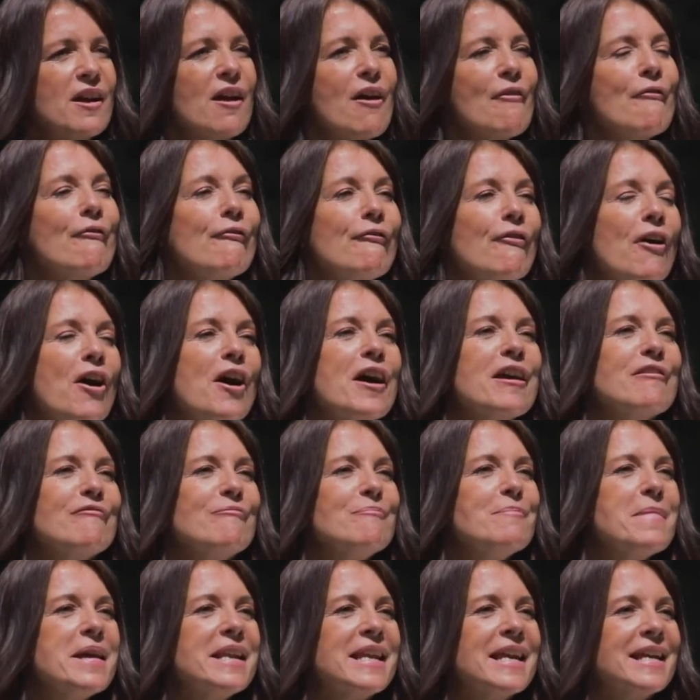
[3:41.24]
5
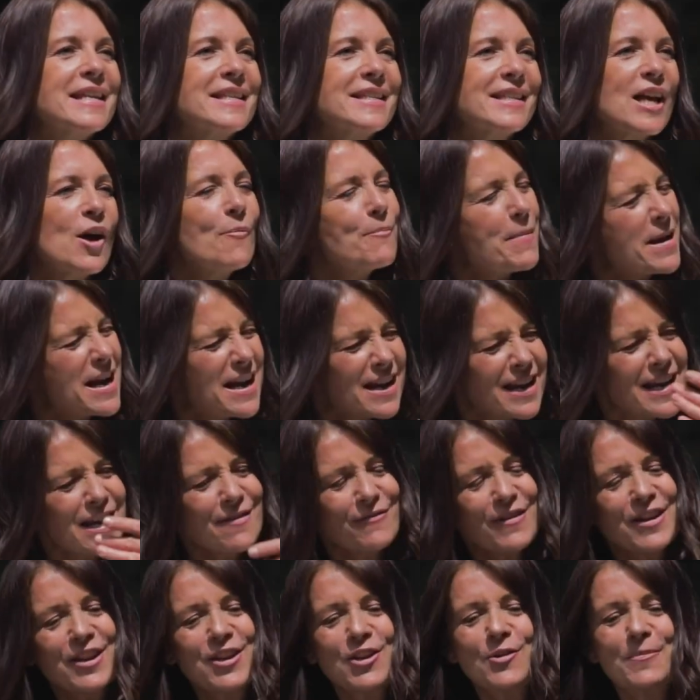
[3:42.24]
minutes. I'll be
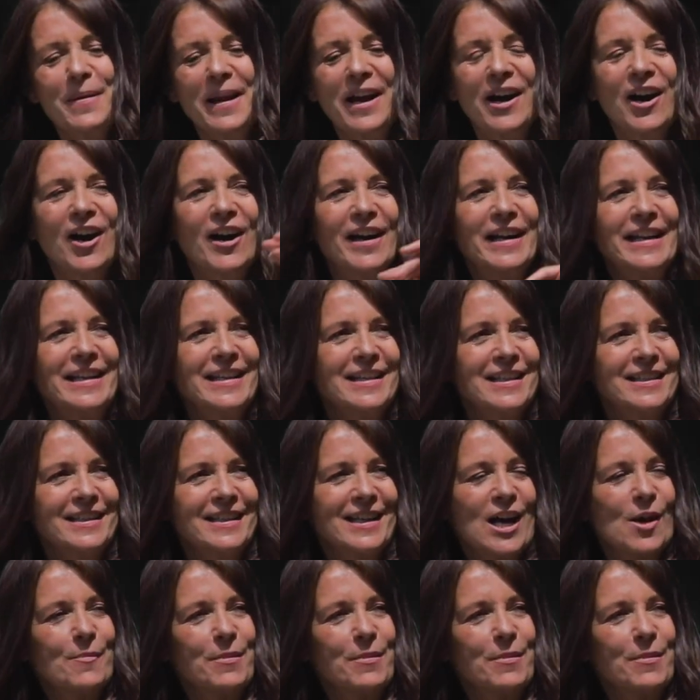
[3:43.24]
leaving you behind. I'll